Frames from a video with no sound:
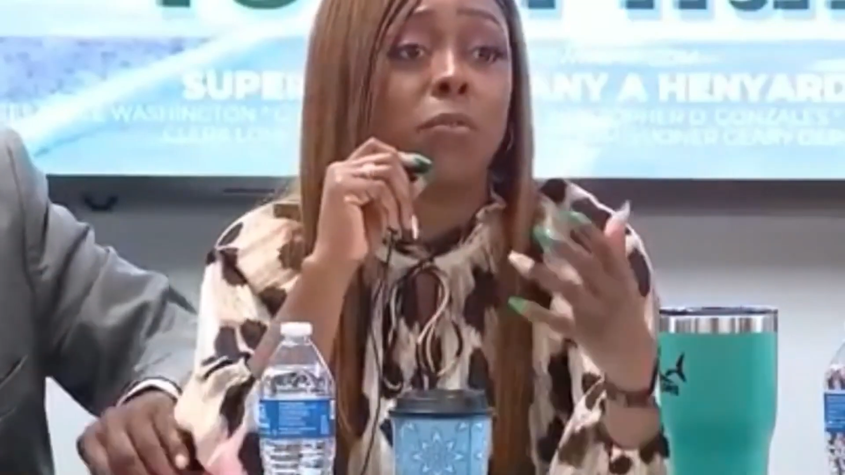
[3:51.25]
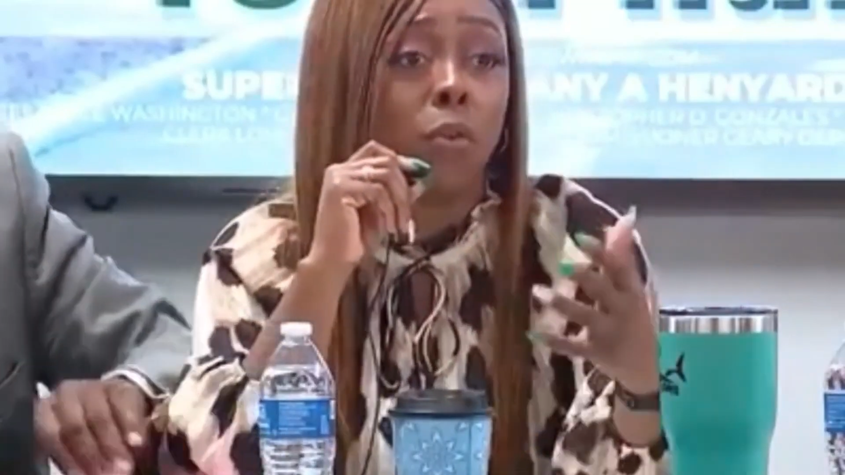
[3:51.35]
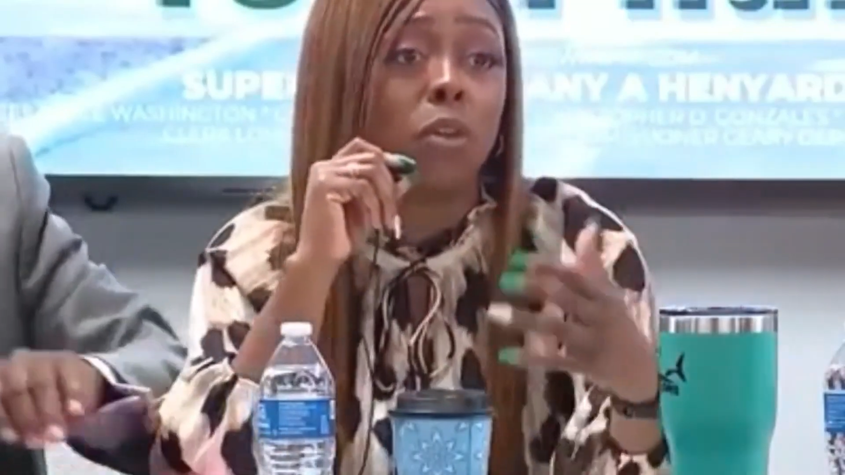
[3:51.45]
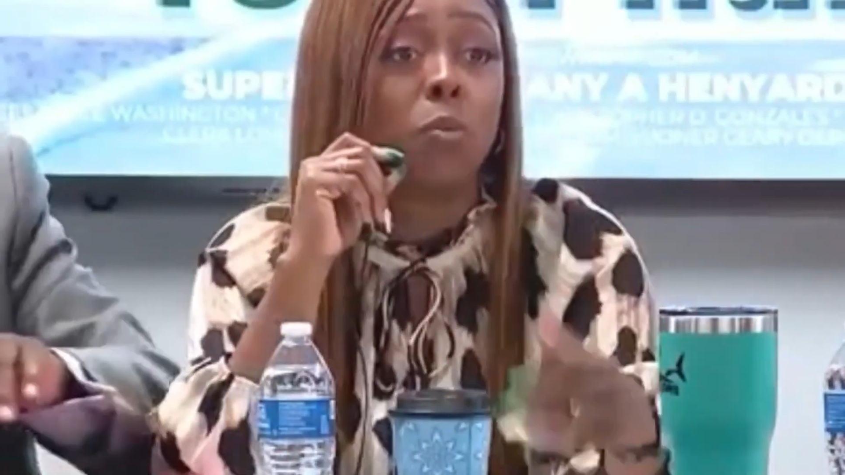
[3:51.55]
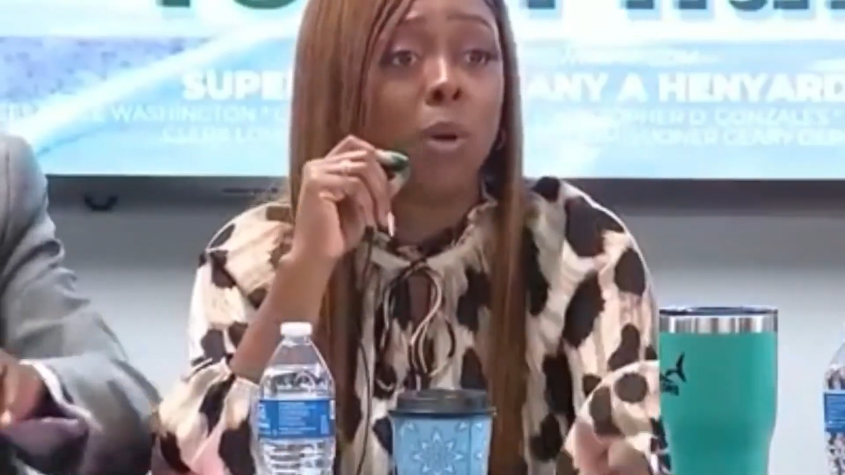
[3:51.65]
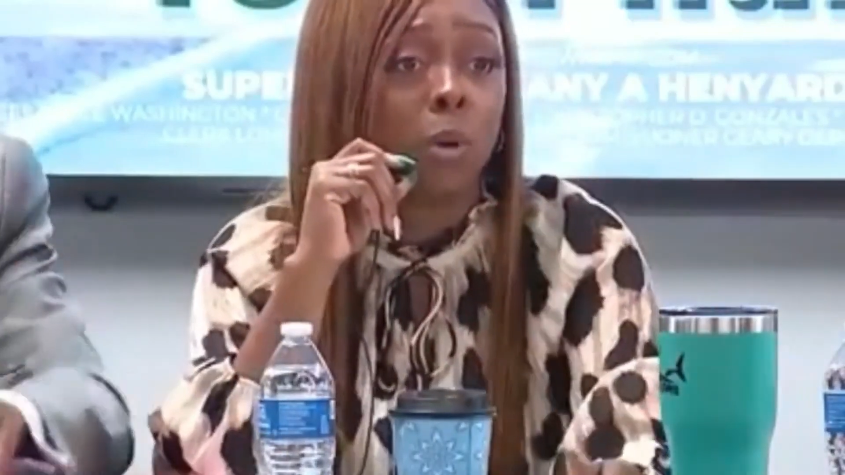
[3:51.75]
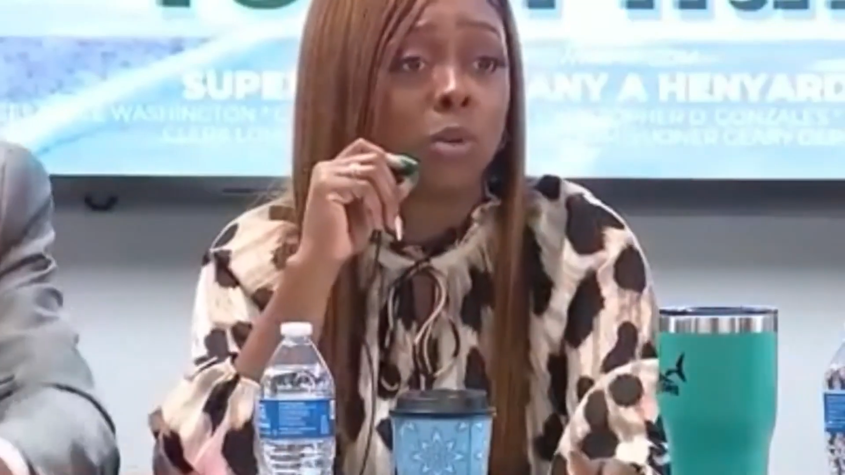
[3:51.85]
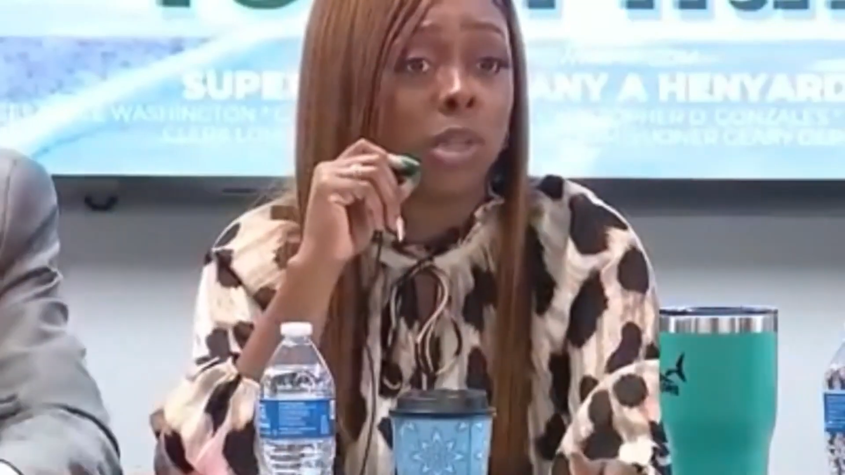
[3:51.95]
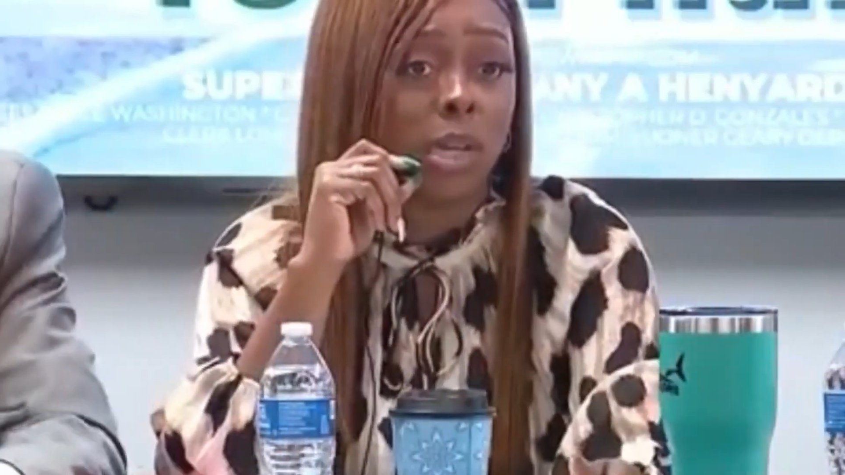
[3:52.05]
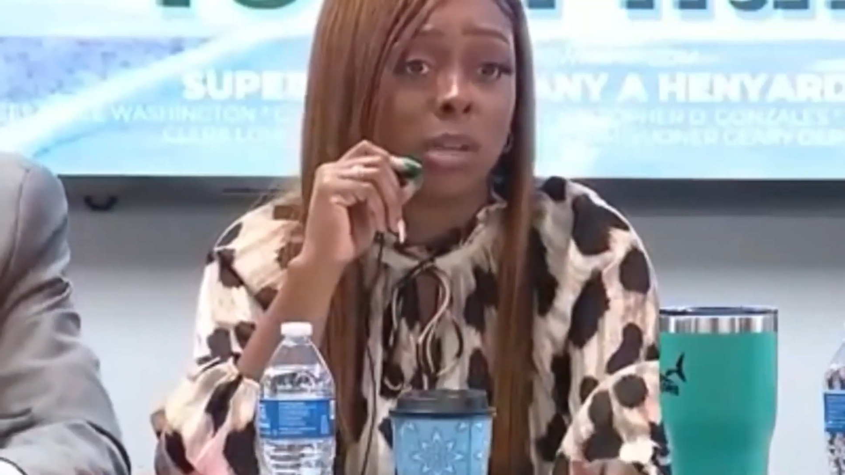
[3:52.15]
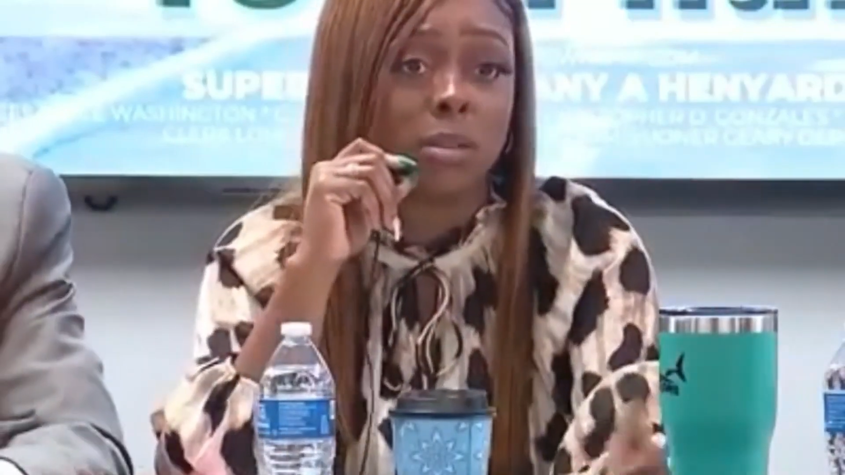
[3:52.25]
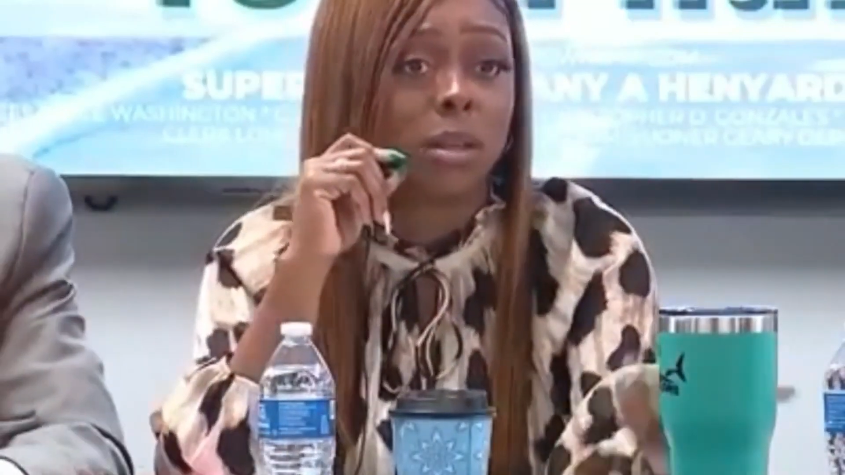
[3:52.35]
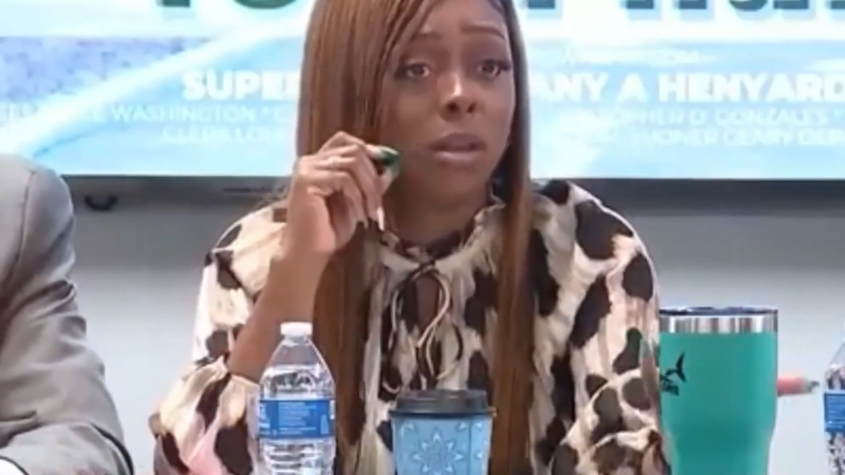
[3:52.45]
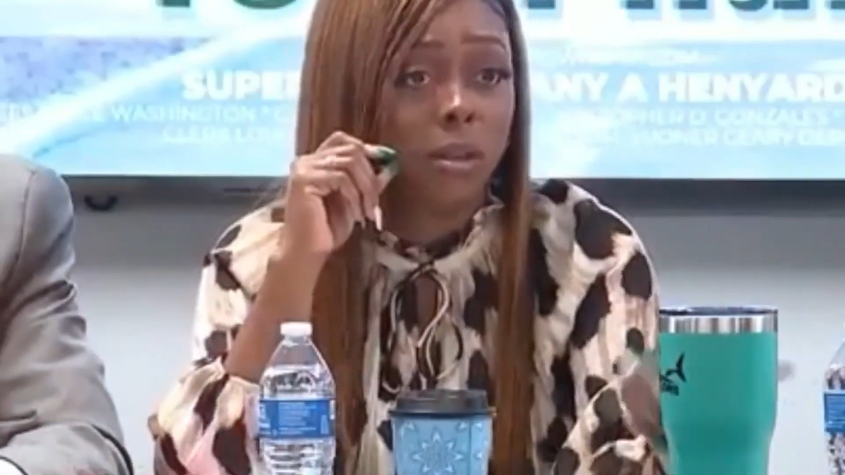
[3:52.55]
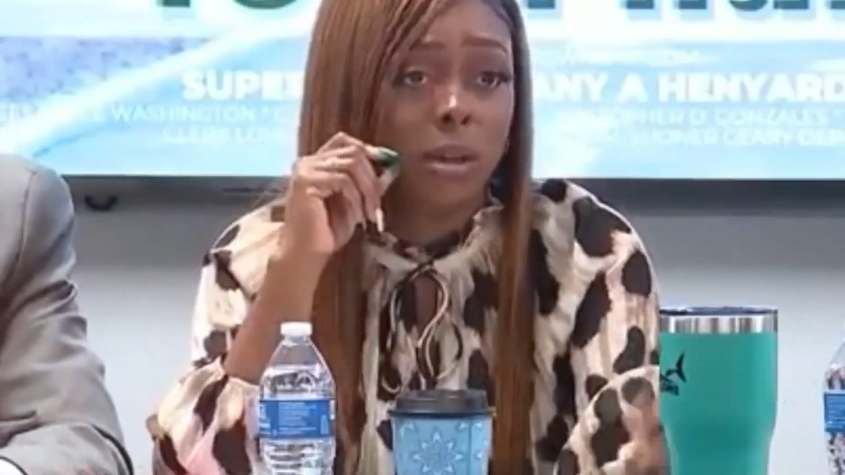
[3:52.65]
And the only one still
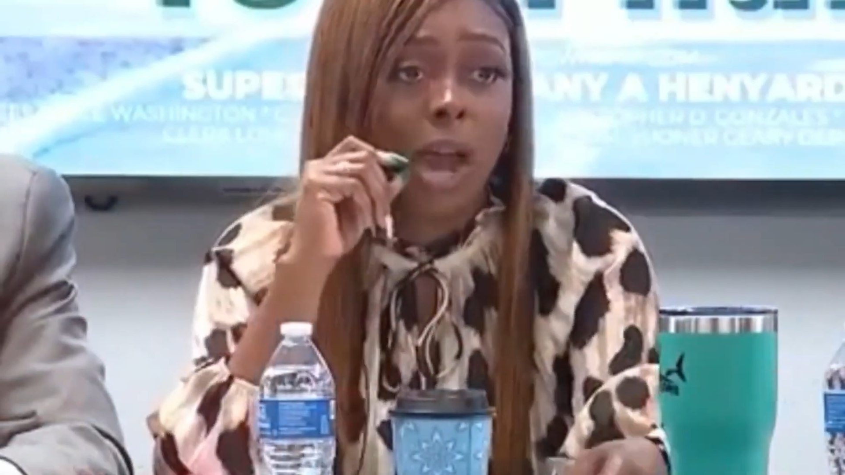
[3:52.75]
standing